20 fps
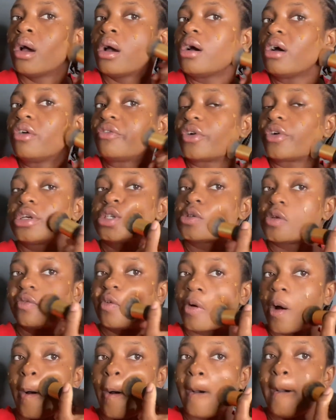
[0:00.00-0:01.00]
first of
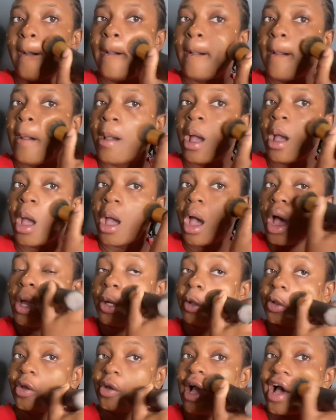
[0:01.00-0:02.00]
all,
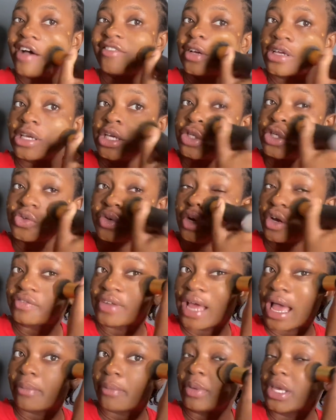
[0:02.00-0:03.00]
do you have a history of
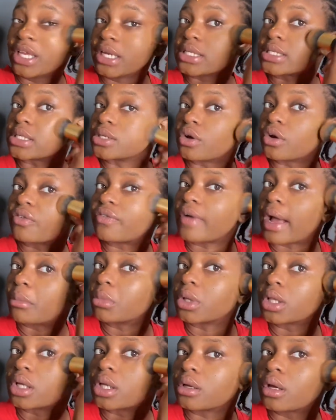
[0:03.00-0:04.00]
diabetes in your
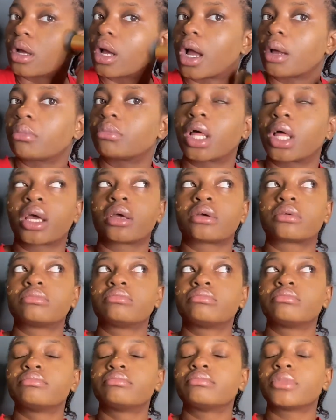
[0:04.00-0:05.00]
family? I'm like,
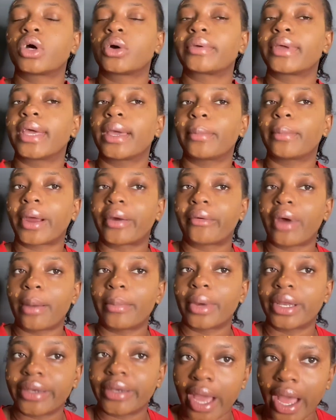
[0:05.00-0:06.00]
okay, my
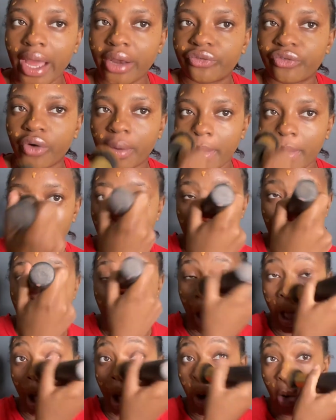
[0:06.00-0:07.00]
grandma died from it.
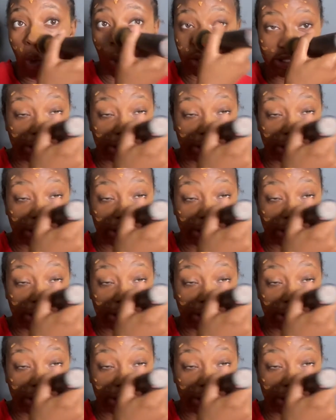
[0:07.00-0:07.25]
What's